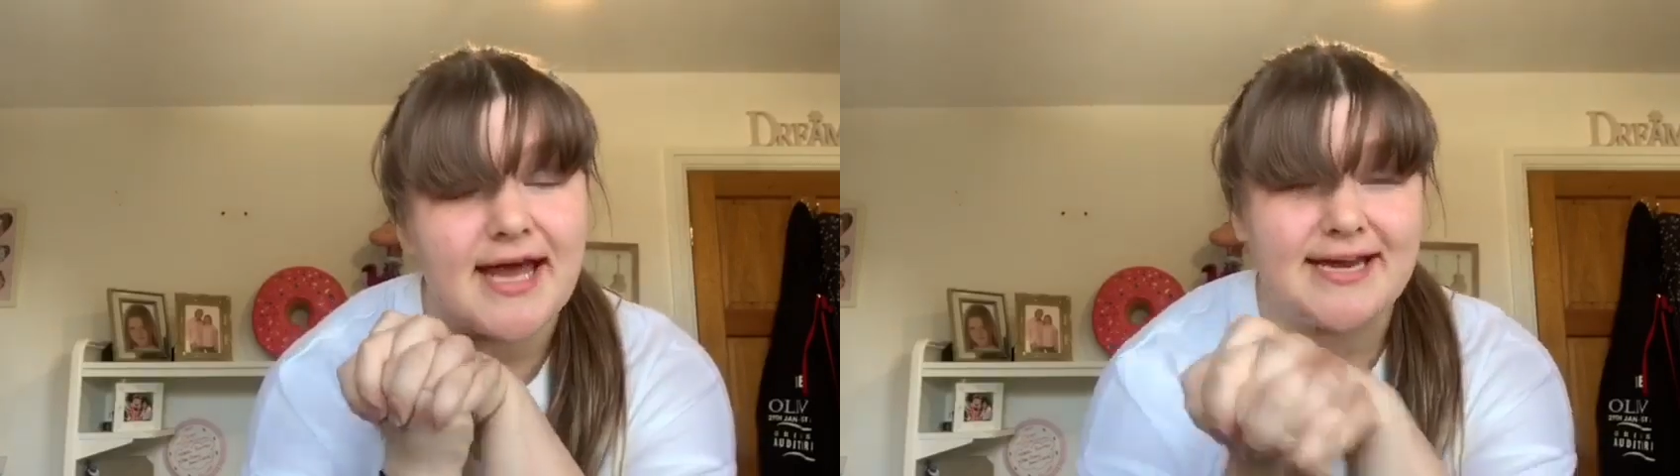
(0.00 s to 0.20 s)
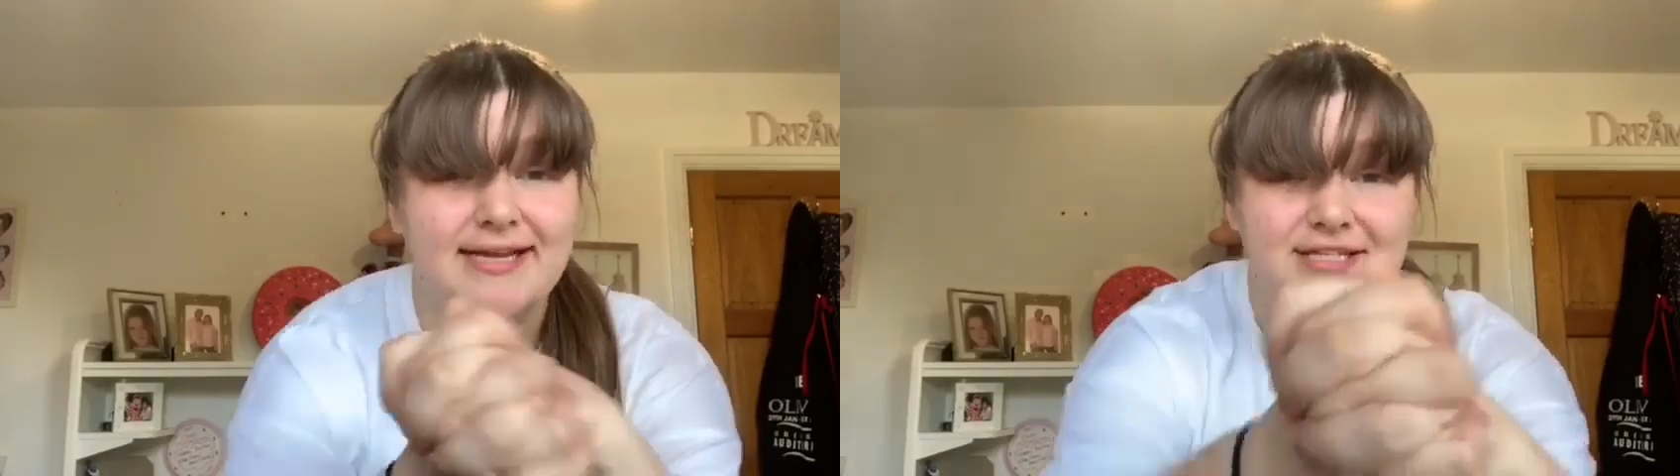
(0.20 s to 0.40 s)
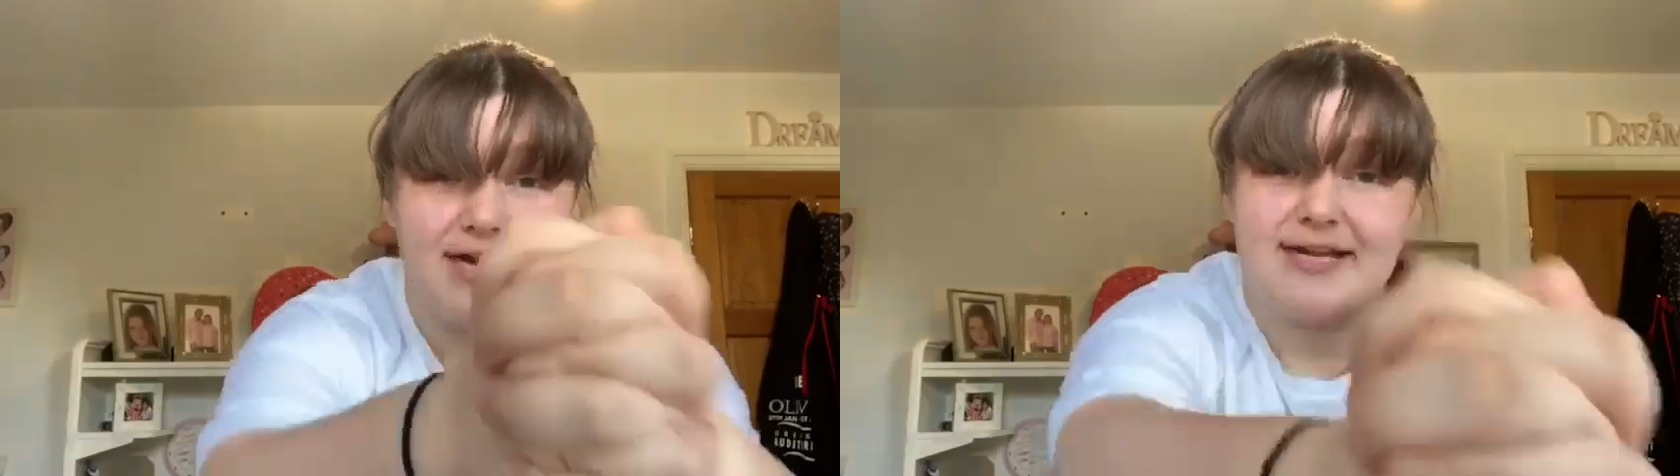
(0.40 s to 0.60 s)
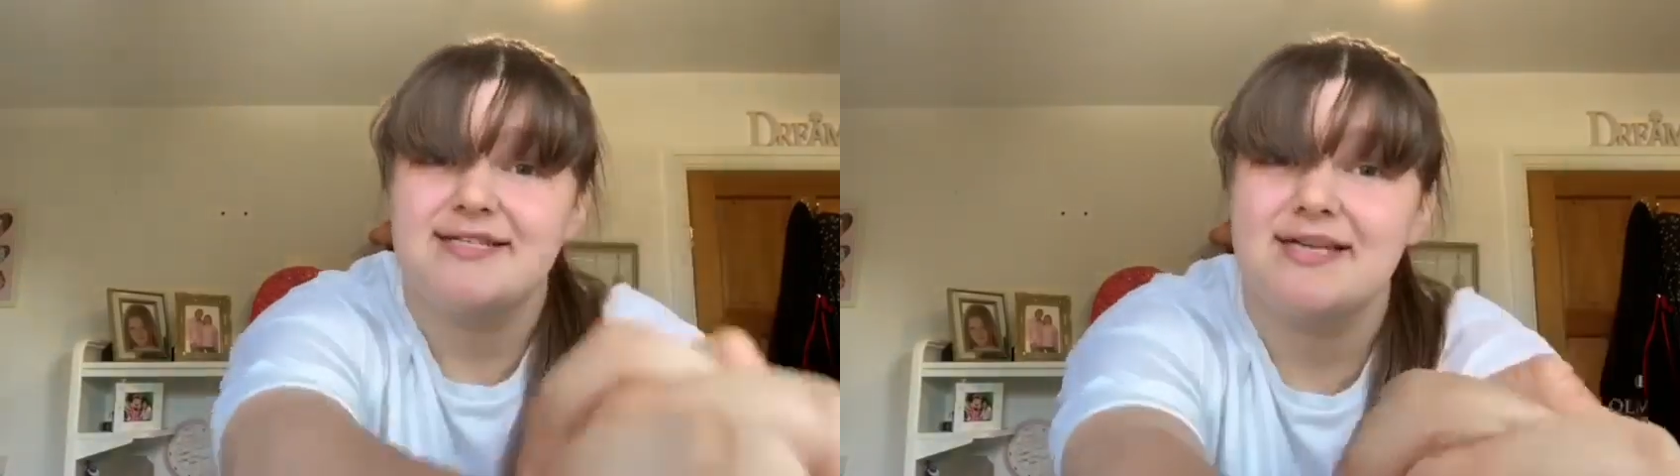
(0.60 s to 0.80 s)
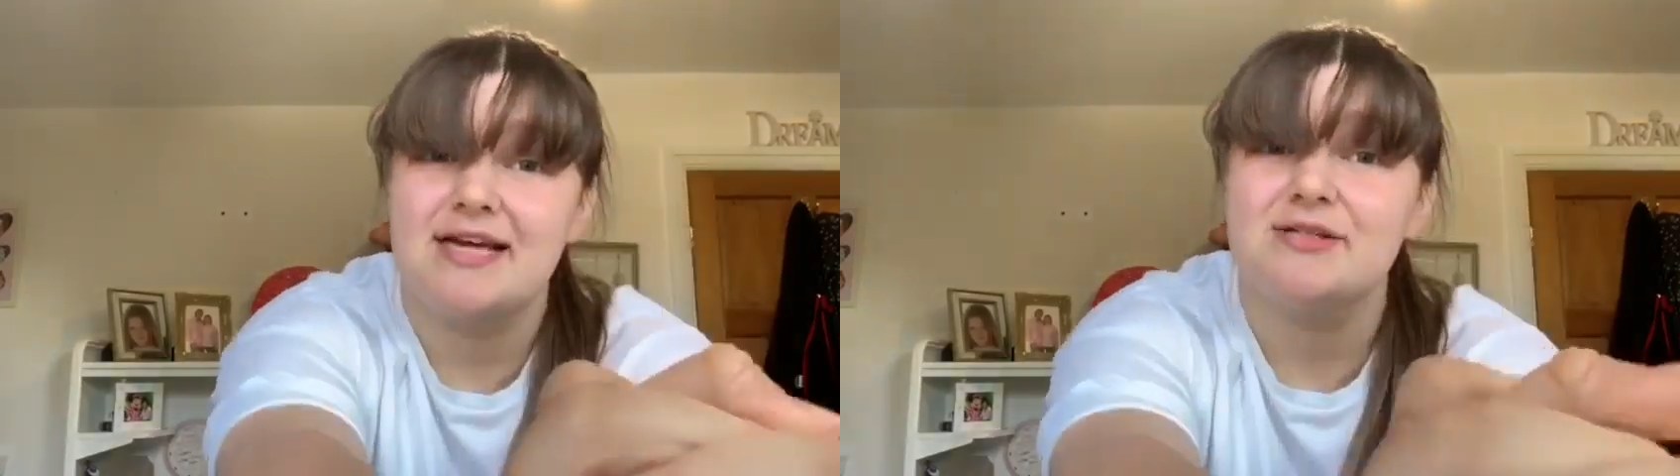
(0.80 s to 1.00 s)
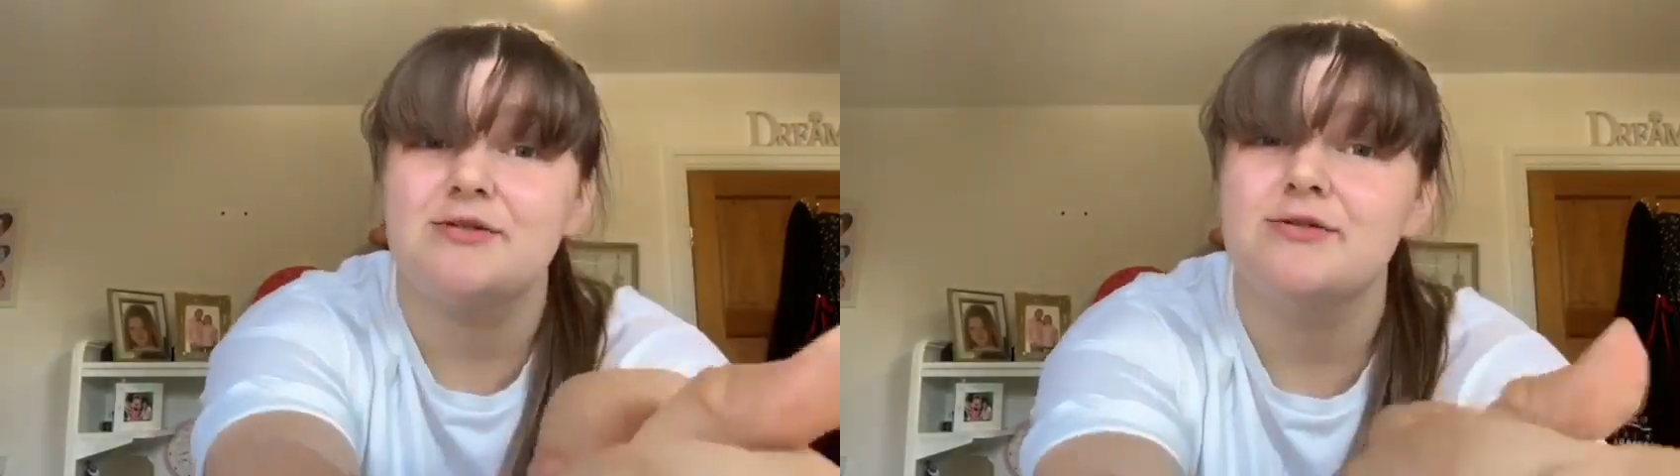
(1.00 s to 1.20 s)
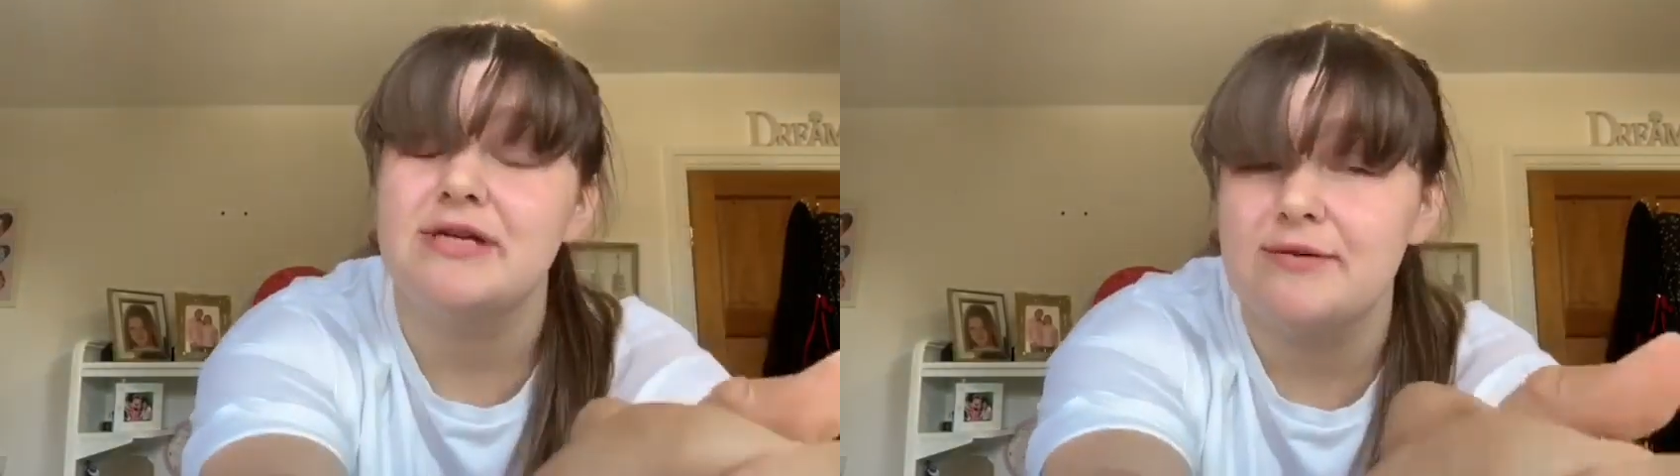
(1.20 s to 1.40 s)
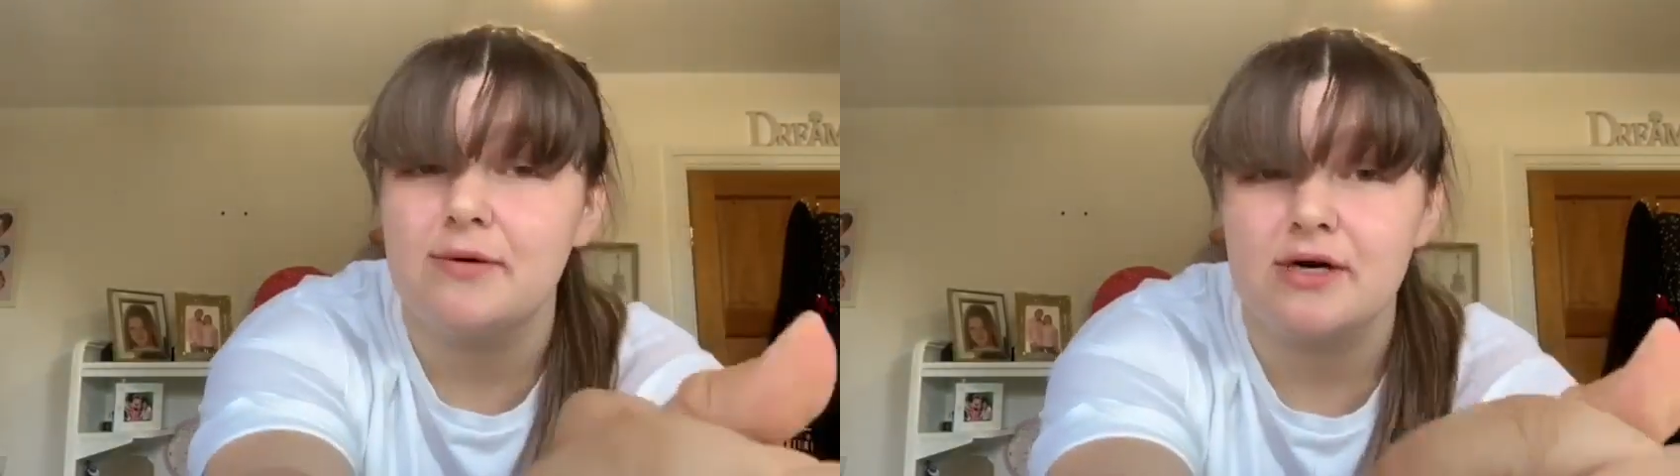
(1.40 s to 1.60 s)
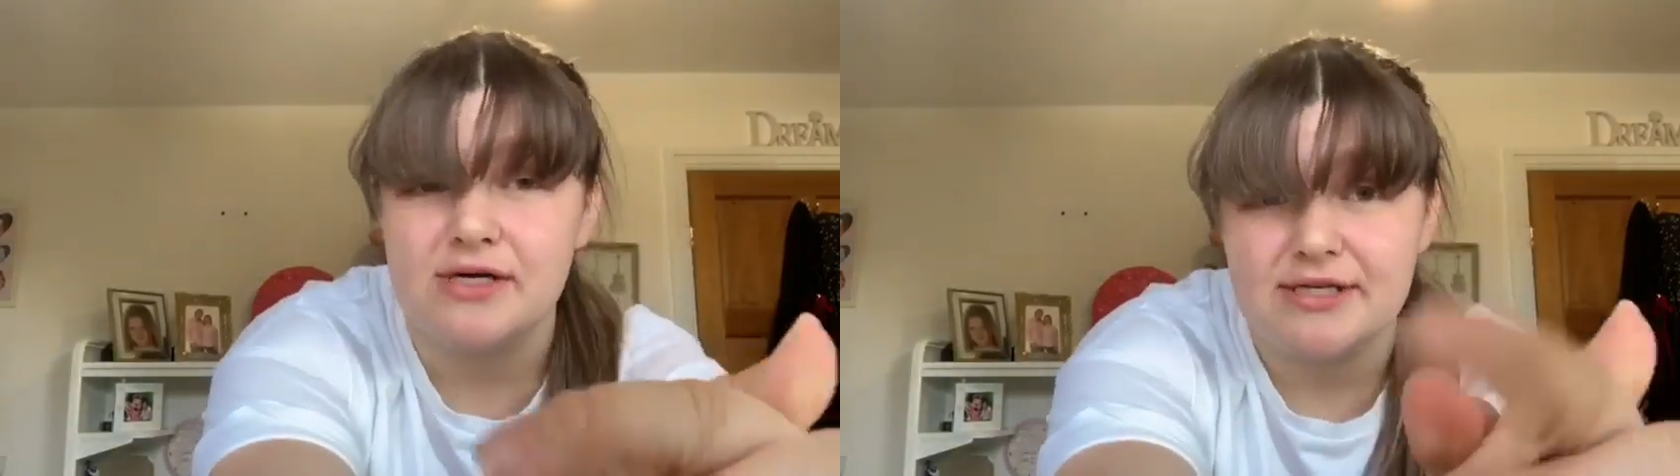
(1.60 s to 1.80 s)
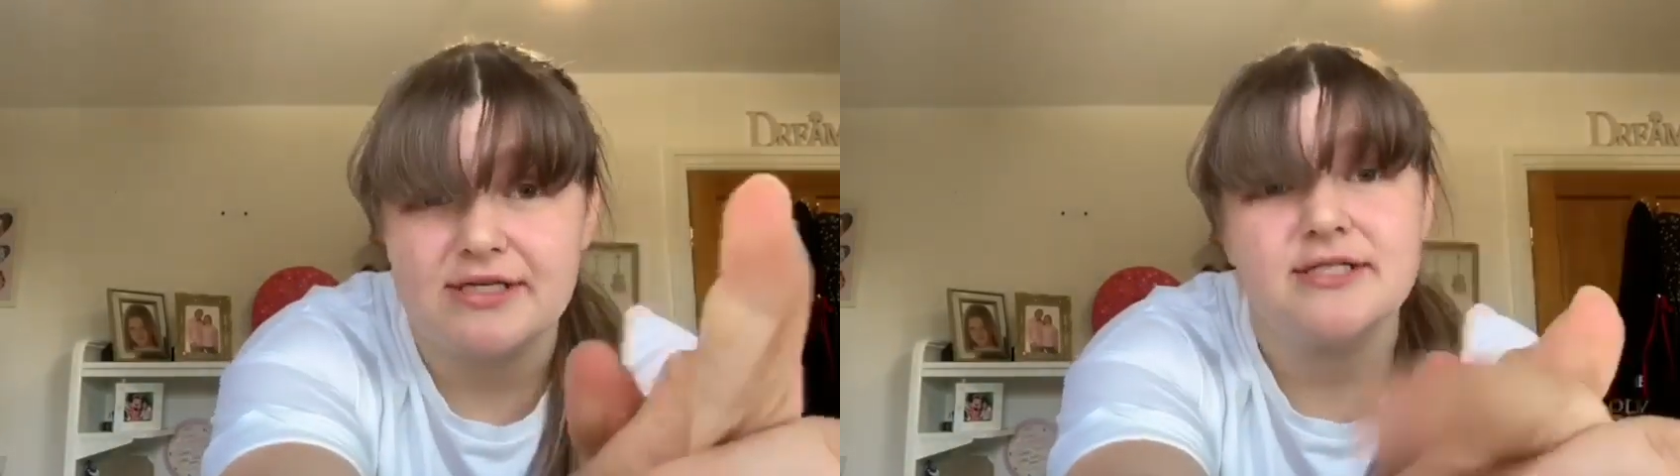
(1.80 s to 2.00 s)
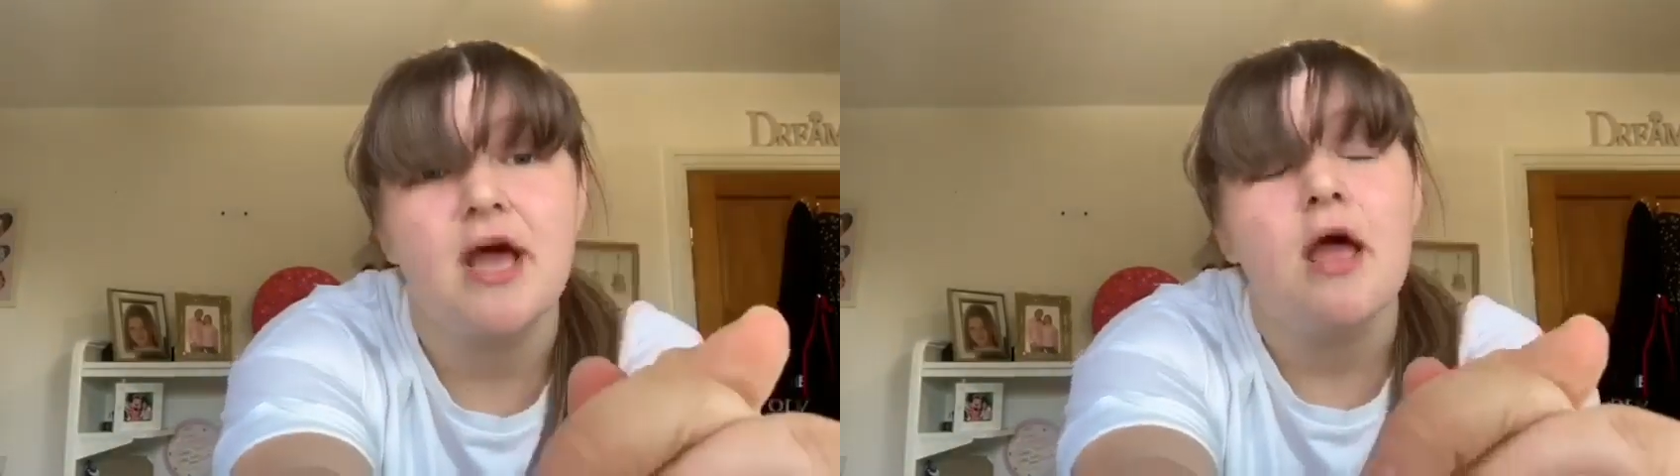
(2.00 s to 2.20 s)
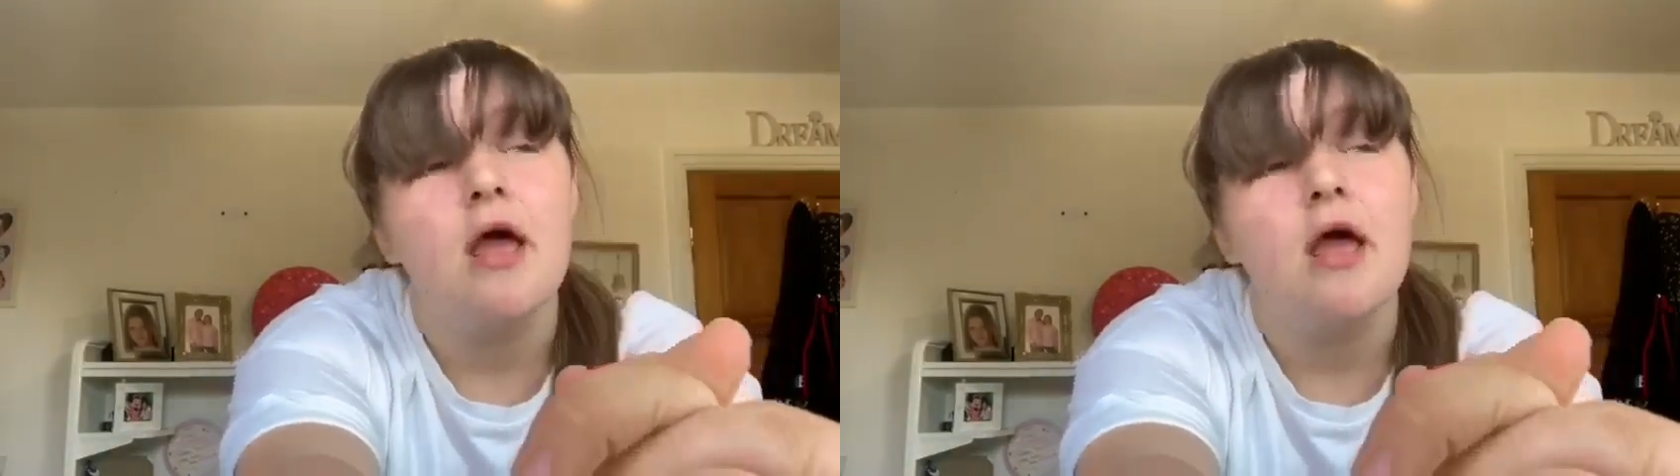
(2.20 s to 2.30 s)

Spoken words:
NHS and all key workers.